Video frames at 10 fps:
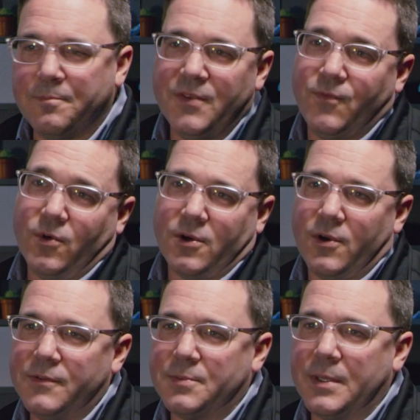Before
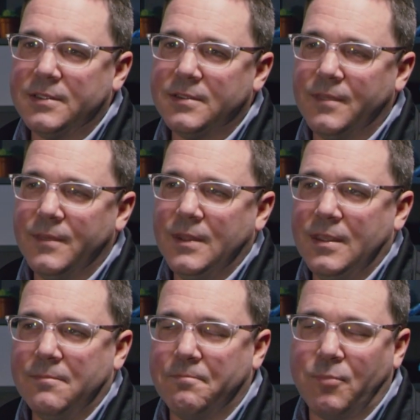creative.space,
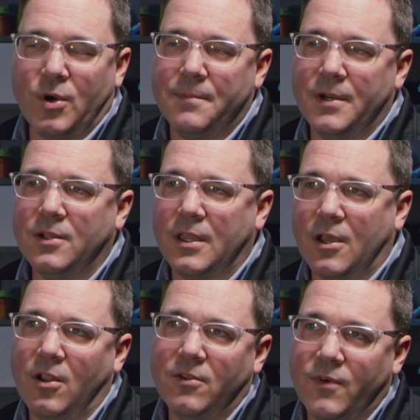primarily
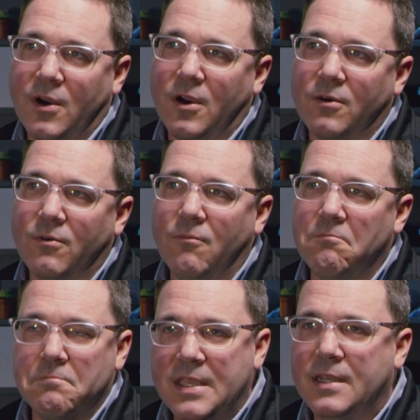all of our
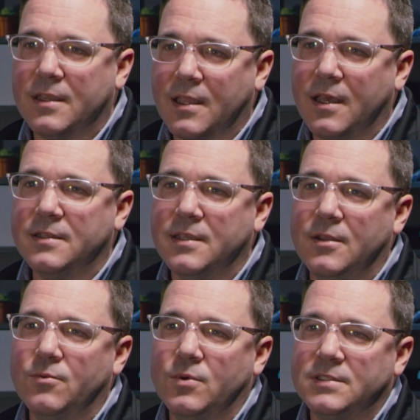media
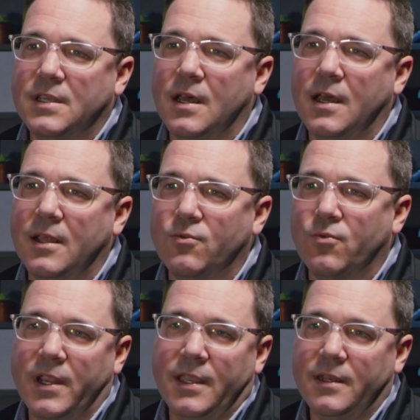content was on
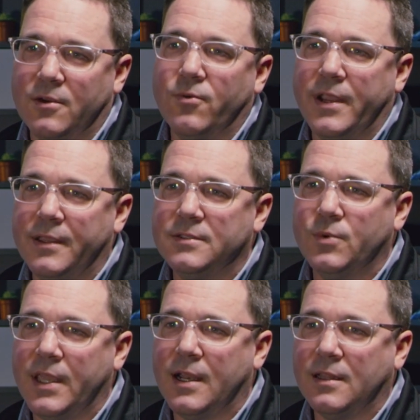RAID arrays.
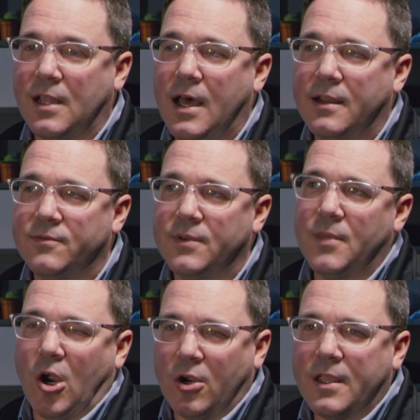We had a lot of
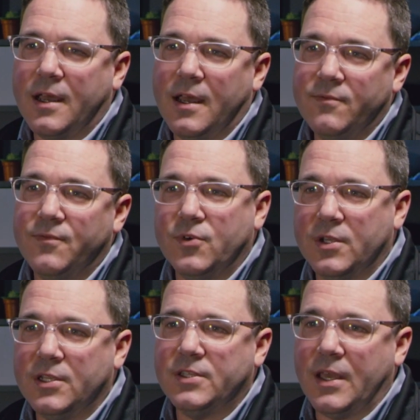archive
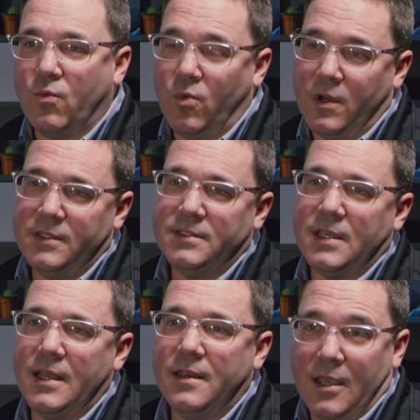footage that was
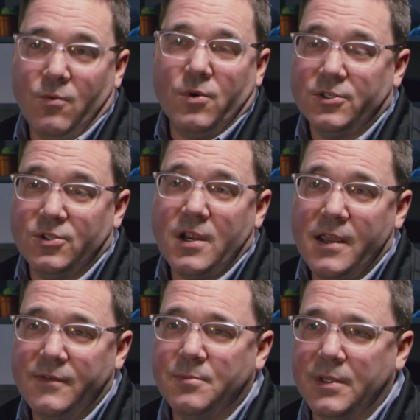on network
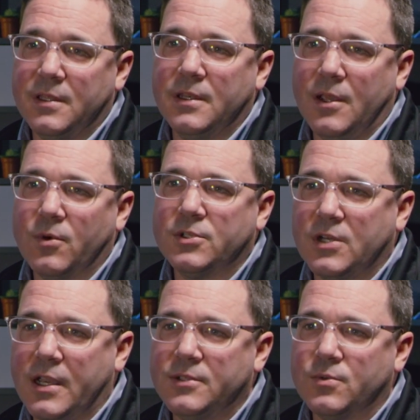drives, but the network
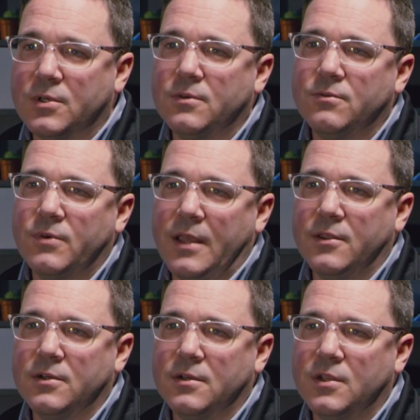drives were
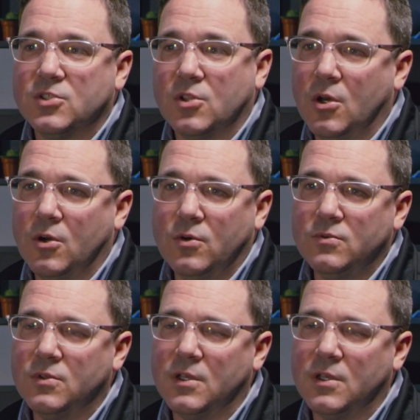rather slow.